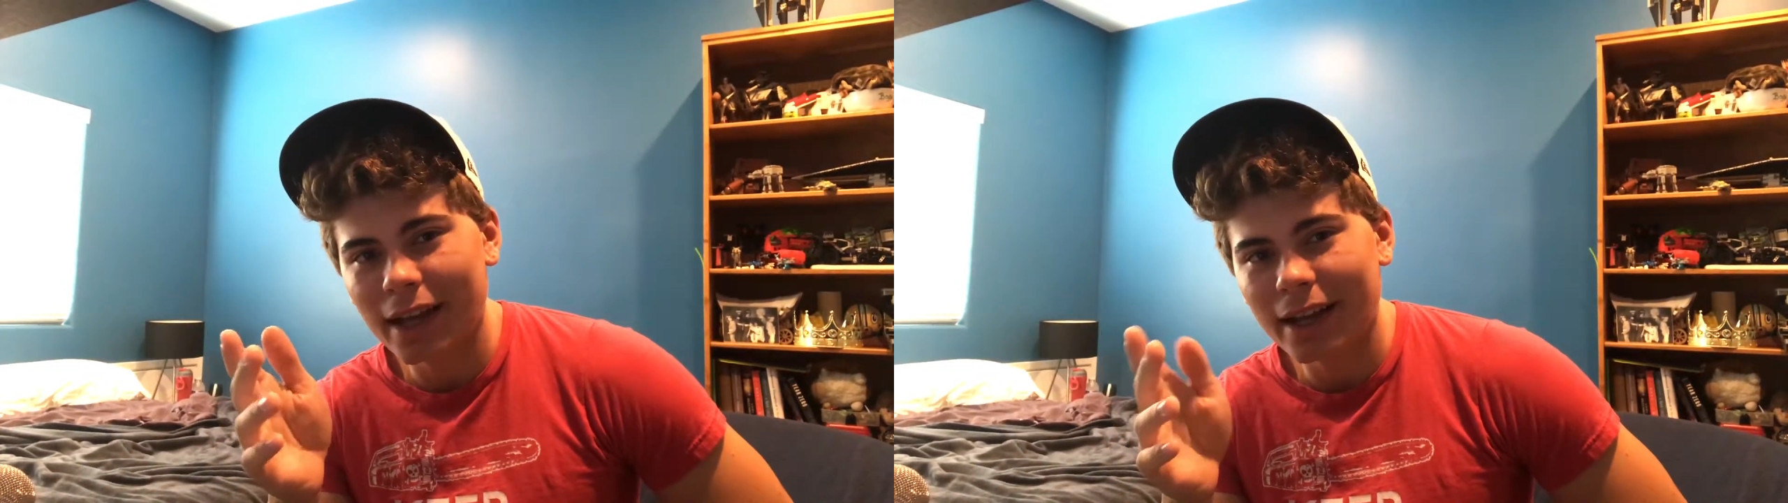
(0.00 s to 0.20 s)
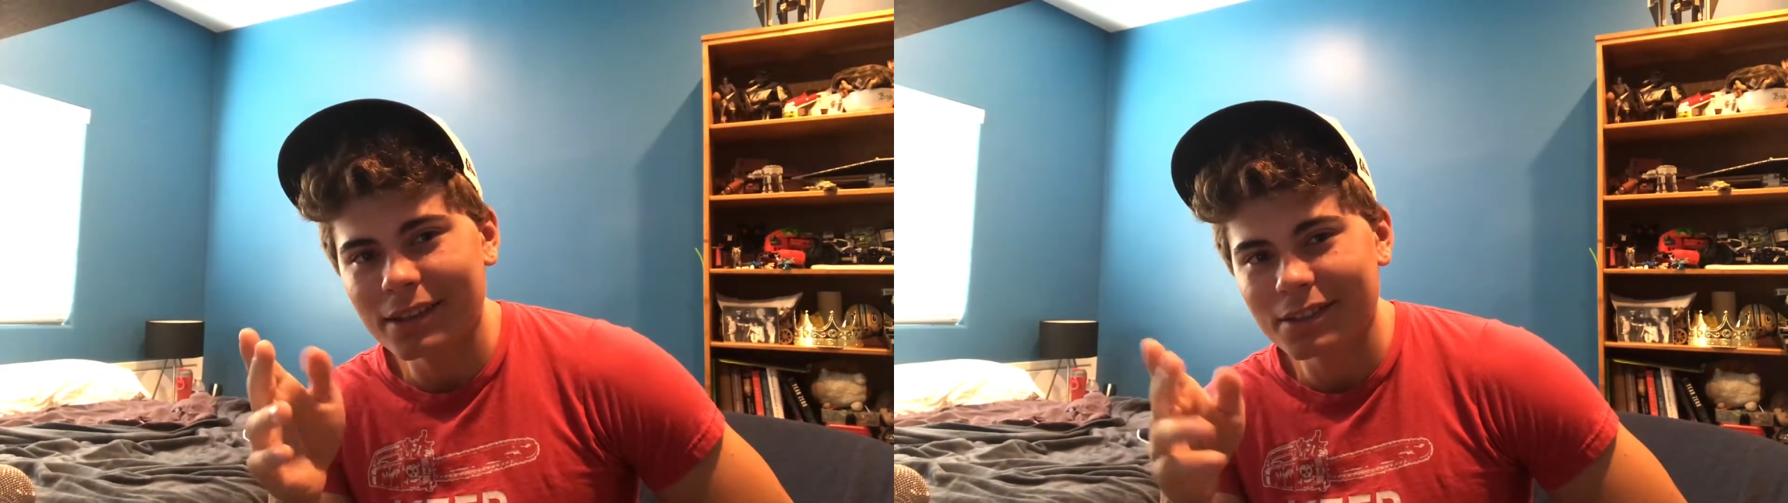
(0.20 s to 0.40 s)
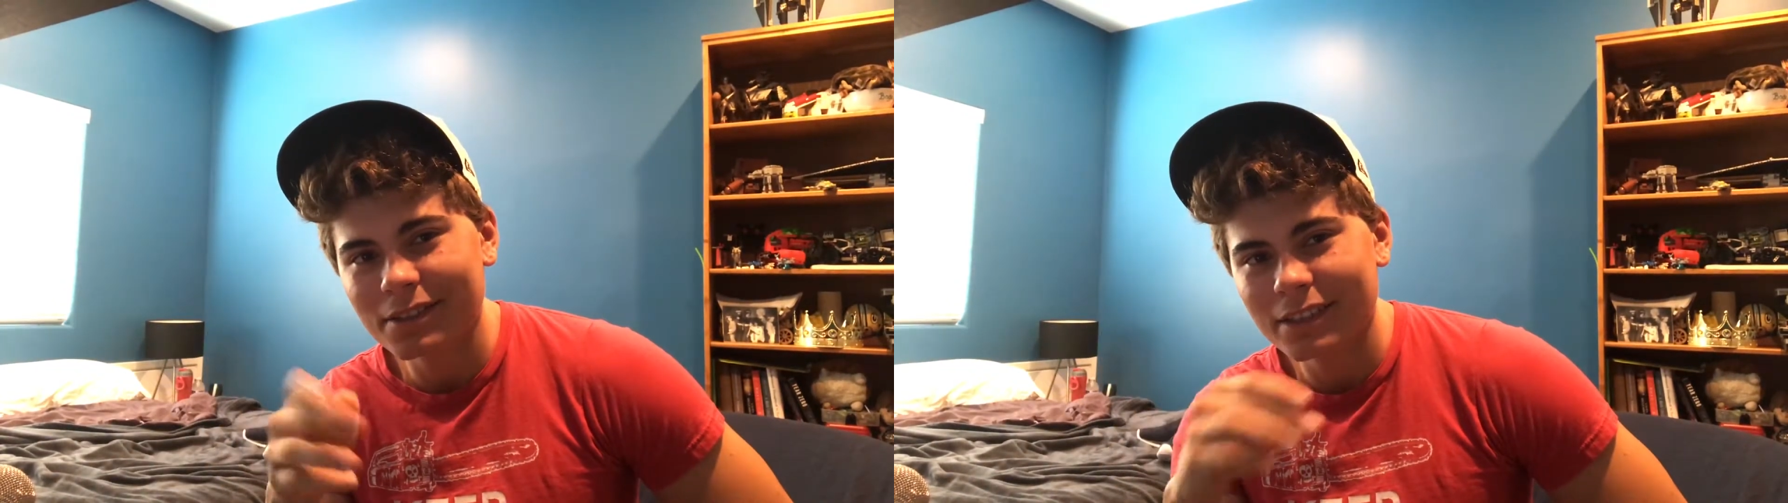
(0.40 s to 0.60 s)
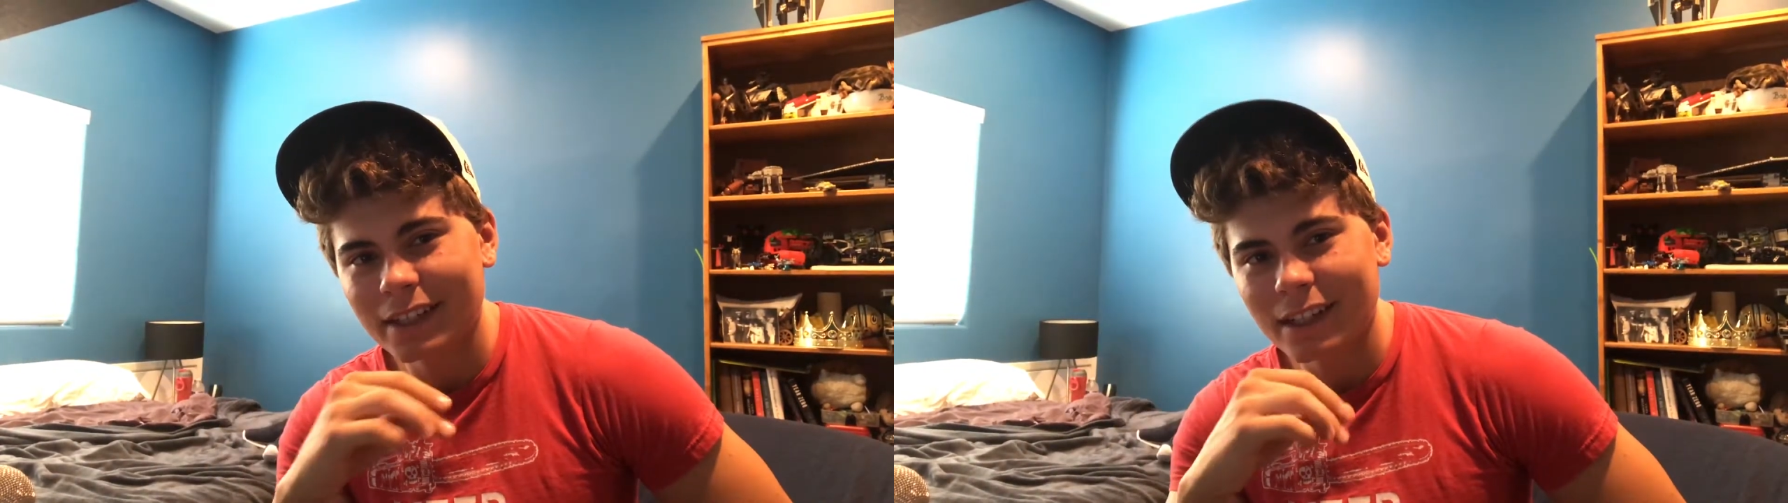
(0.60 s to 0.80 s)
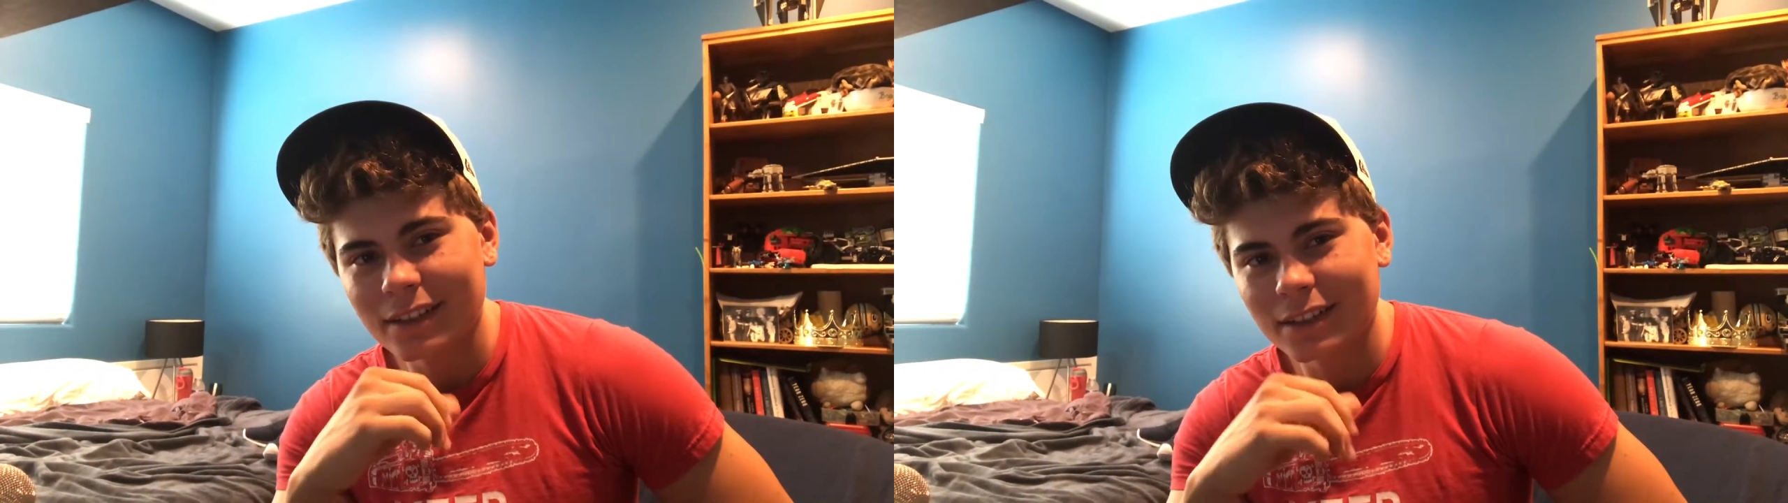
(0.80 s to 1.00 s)
accidentally
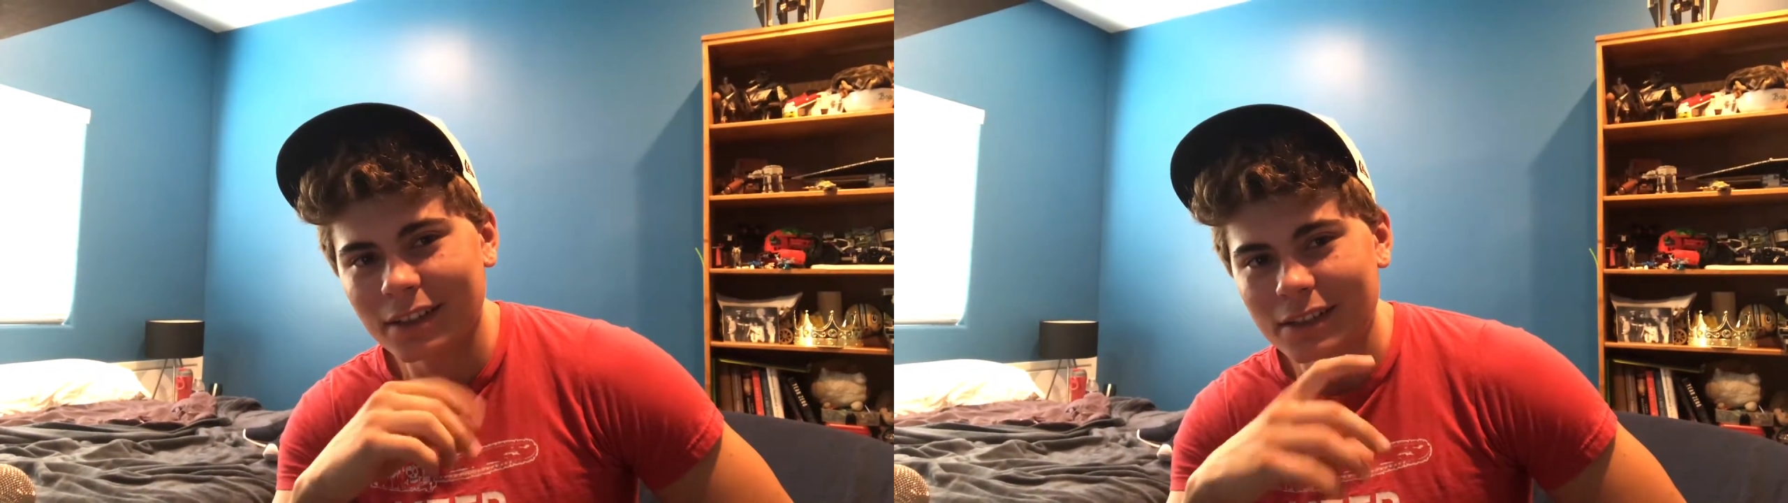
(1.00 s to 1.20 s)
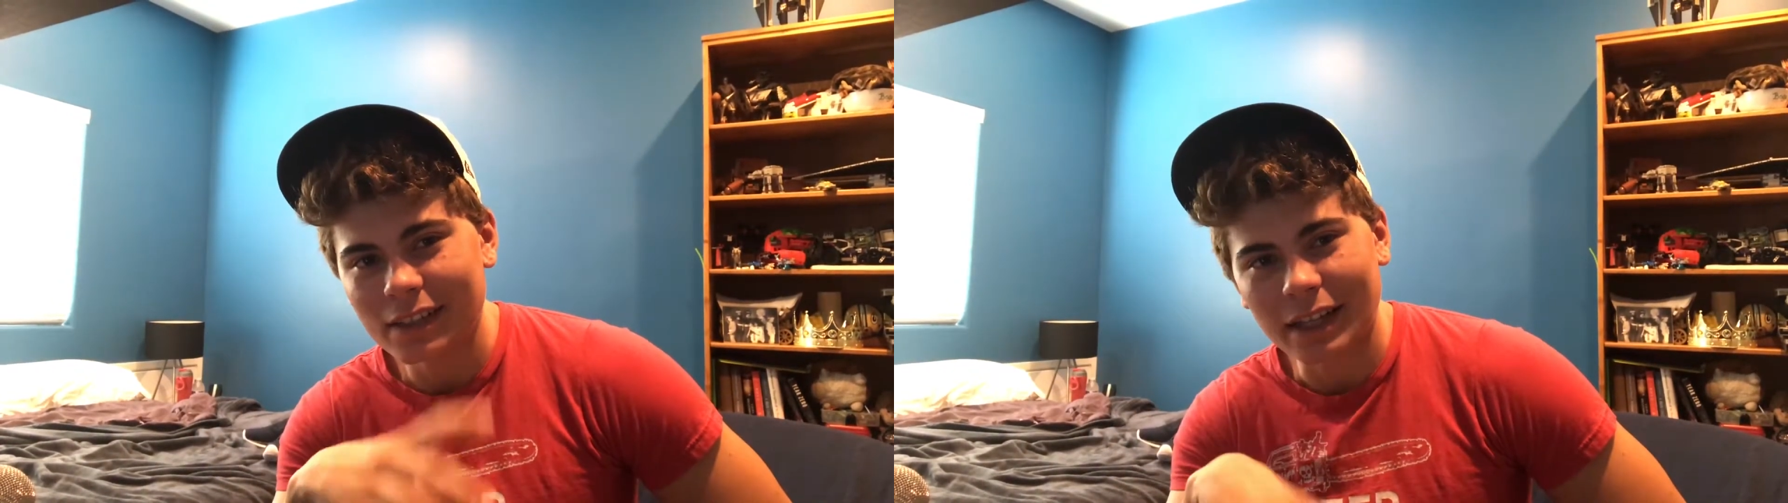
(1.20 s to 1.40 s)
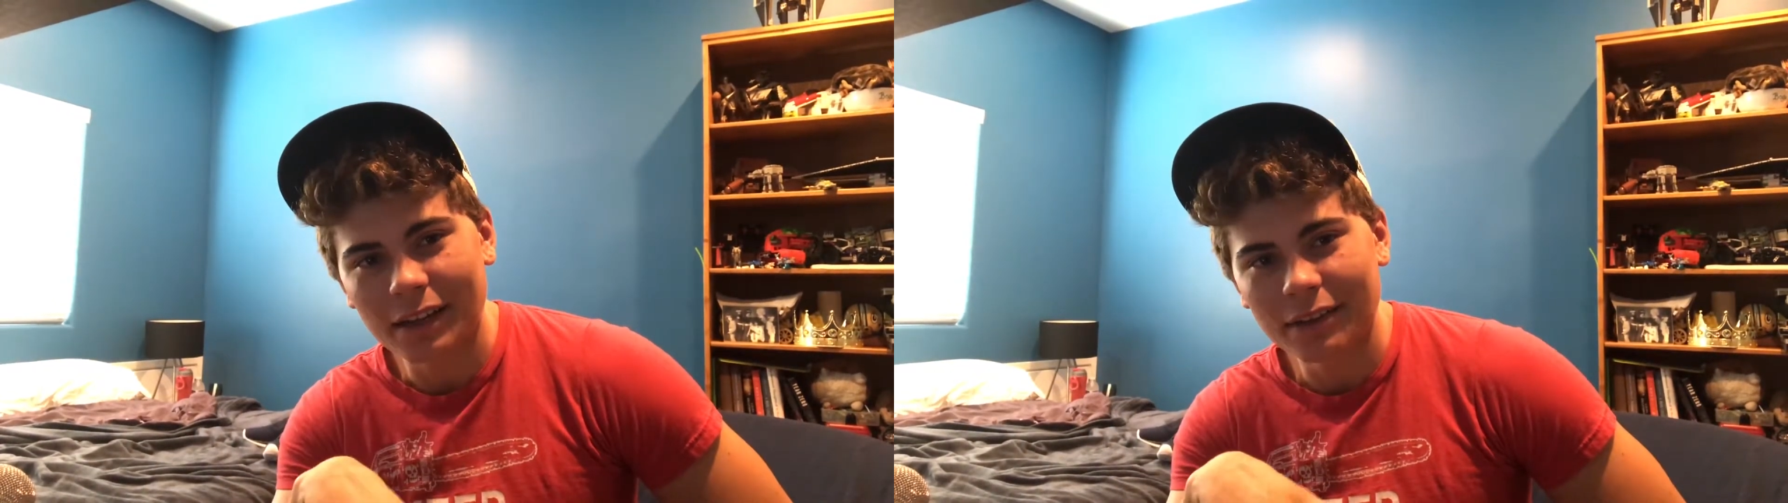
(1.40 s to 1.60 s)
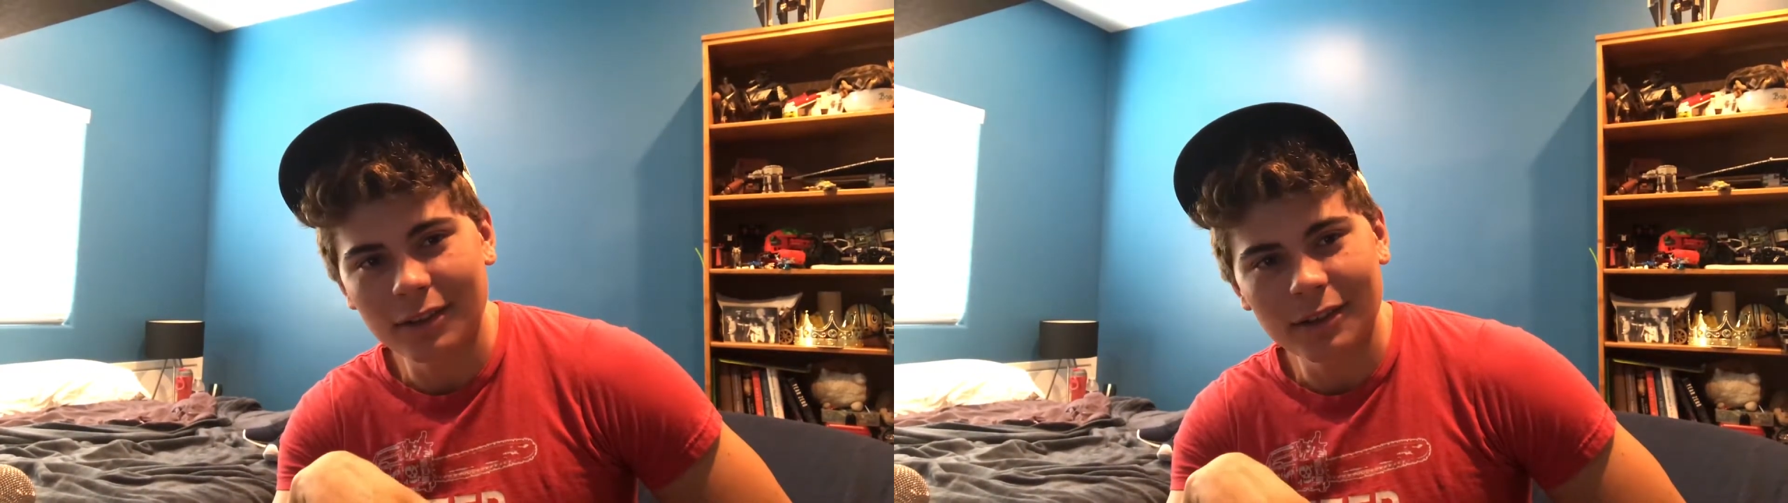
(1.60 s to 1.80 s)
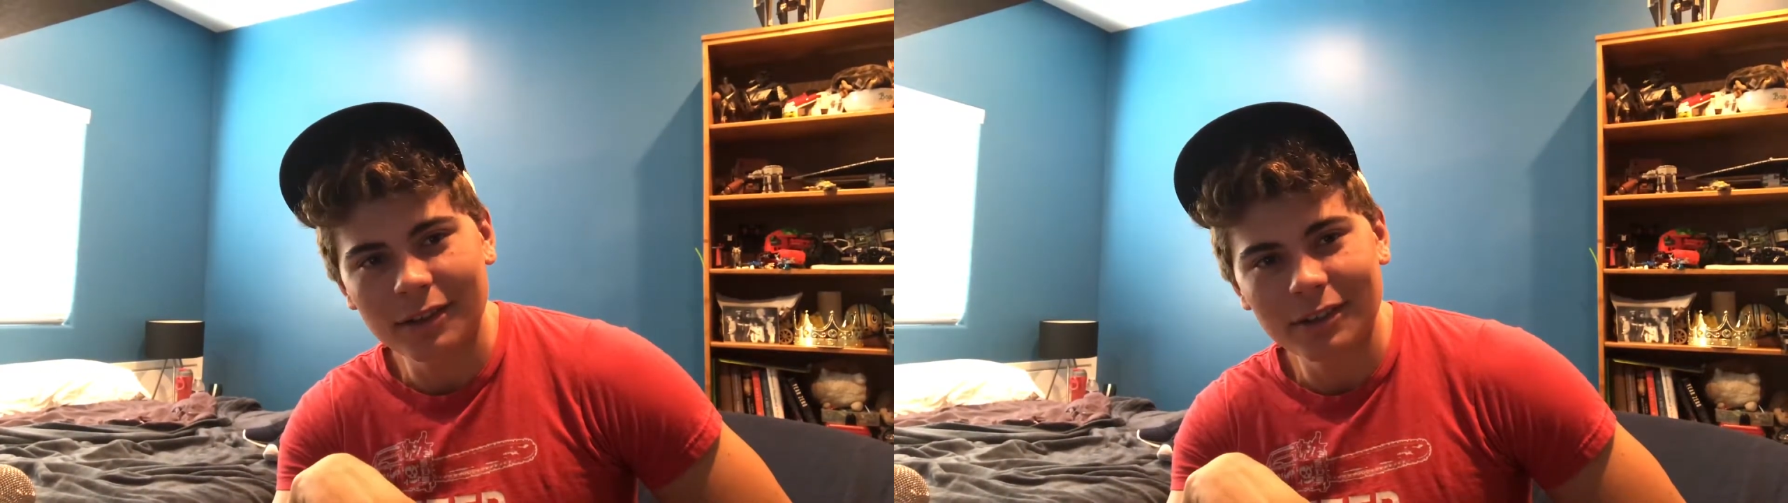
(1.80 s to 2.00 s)
got cut
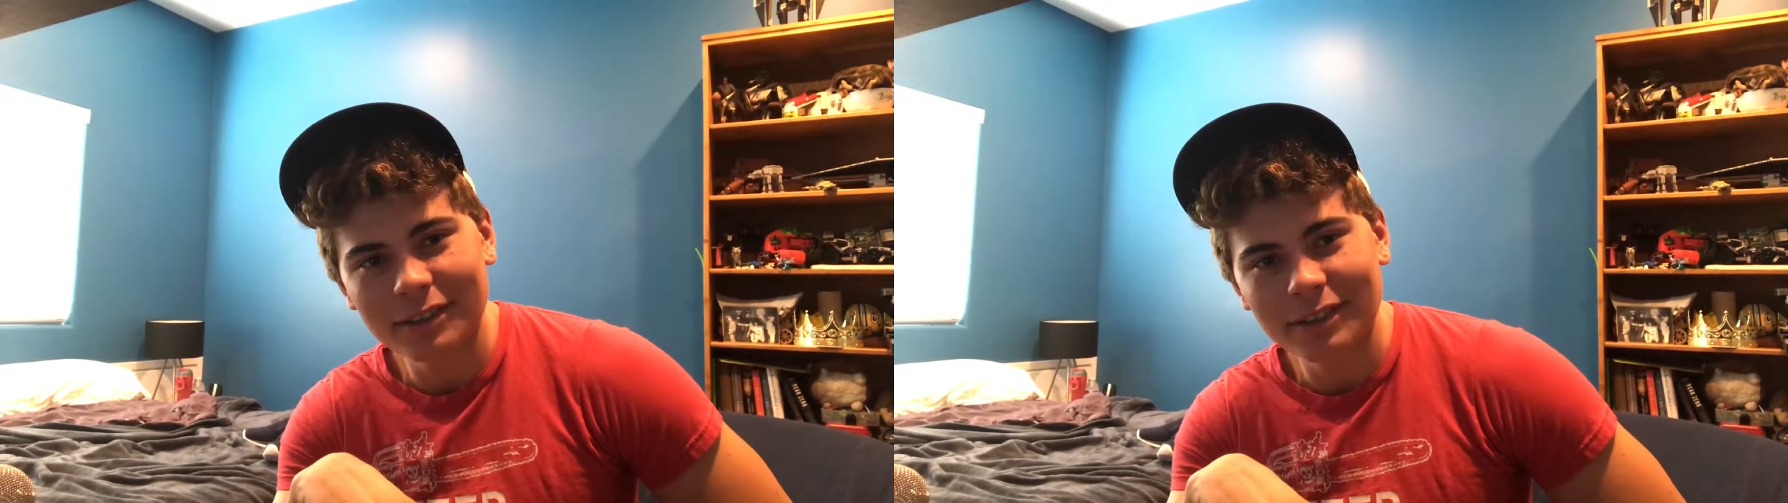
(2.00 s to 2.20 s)
together or